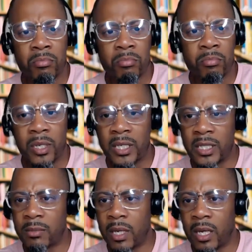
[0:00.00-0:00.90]
but it's
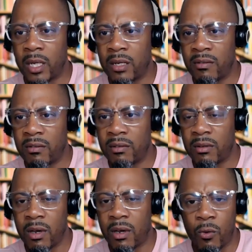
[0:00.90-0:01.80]
my
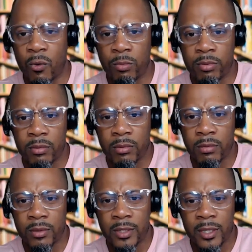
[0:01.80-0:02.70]
hope
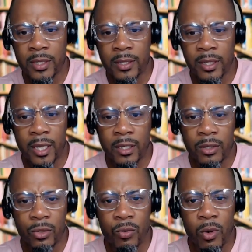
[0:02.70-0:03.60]
that
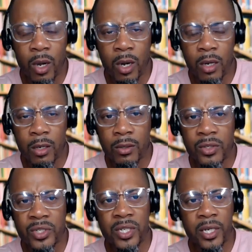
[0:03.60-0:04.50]
you are
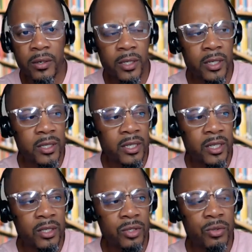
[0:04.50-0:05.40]
sharing this and
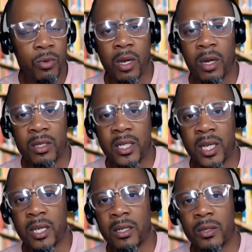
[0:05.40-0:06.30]
that you are
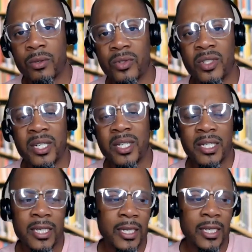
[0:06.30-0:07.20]
taking notes
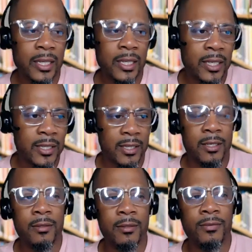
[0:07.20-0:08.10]
and listening,
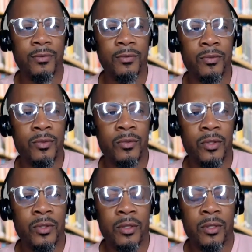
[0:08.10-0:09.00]

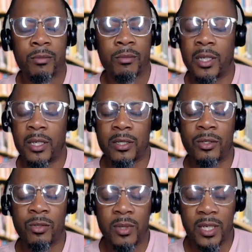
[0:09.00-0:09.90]
because
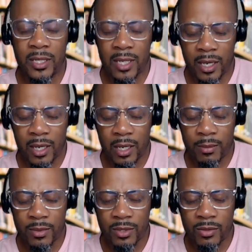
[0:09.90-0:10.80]
too many
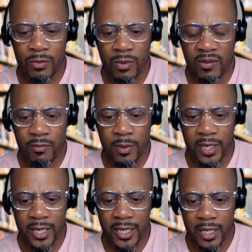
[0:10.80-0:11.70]
times we've
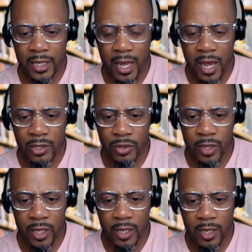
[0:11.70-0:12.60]
been
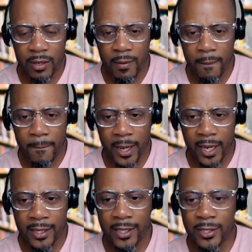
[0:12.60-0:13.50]
indoctrinated
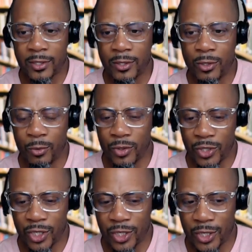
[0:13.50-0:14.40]
by the
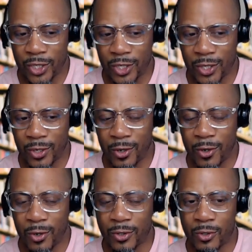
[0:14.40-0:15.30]
institution
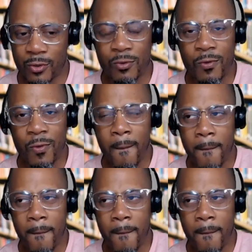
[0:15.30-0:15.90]
called school.